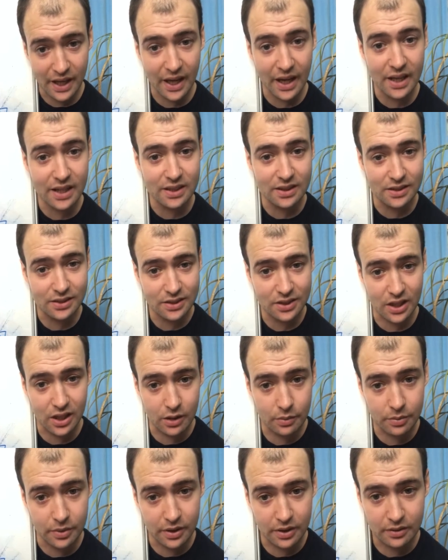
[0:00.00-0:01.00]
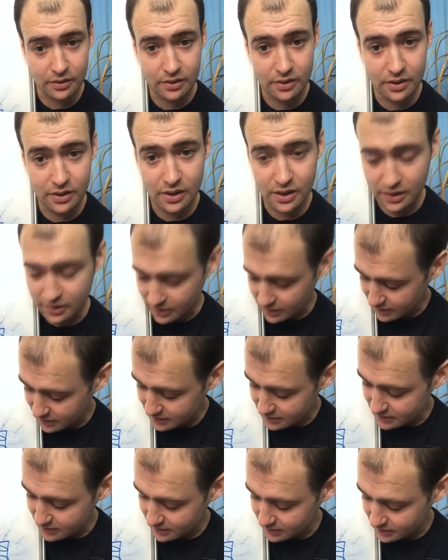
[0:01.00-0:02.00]
and Scarpa,
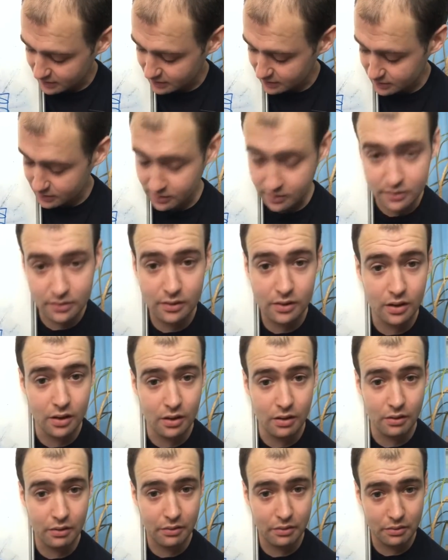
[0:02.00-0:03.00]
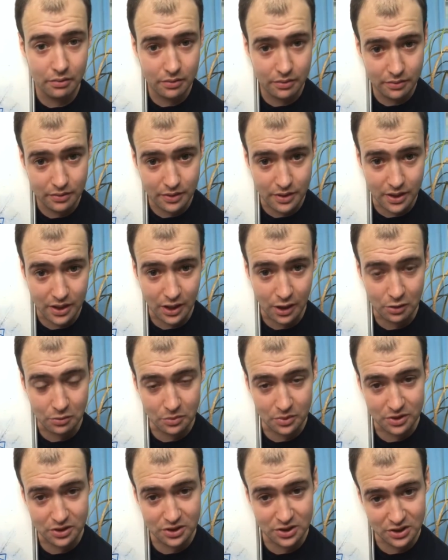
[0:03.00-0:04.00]
this is the
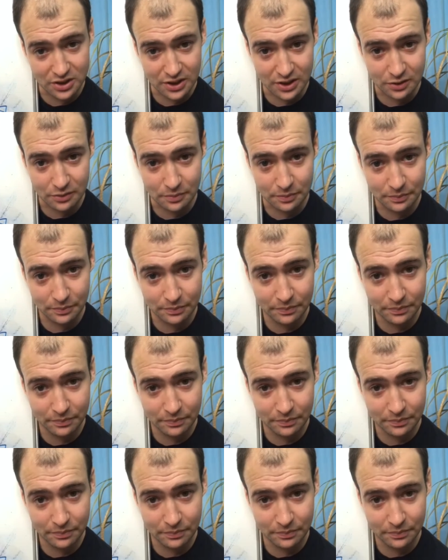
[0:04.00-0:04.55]
Lomond still.